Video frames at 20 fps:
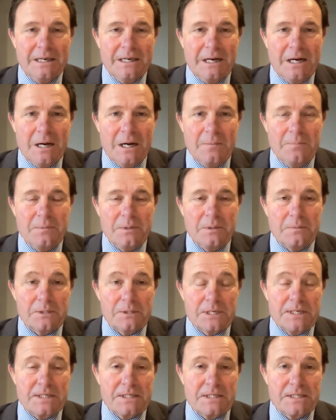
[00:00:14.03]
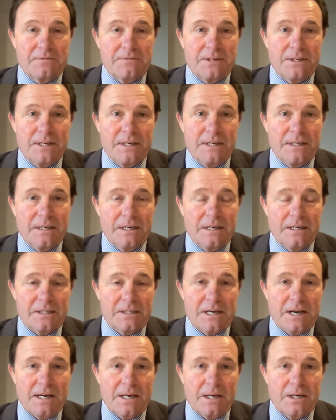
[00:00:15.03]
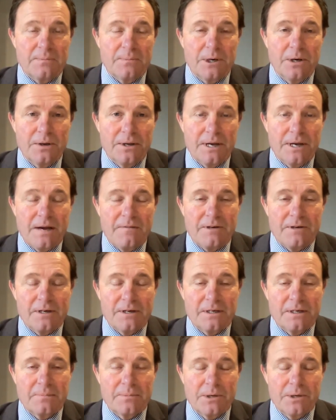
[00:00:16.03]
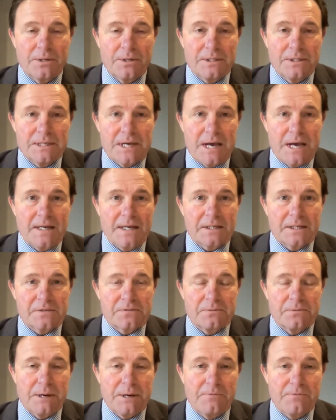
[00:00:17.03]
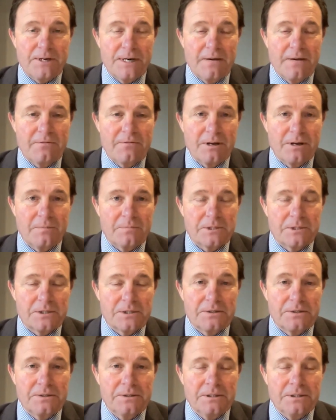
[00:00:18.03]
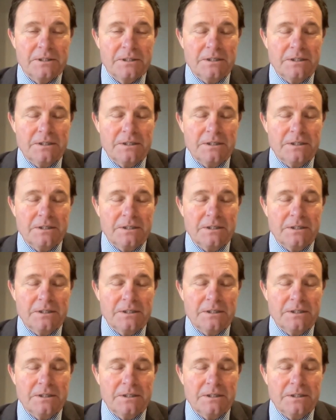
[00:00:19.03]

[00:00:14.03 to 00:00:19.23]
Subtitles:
ostensibly a tank commander, having commanded tanks from every level up to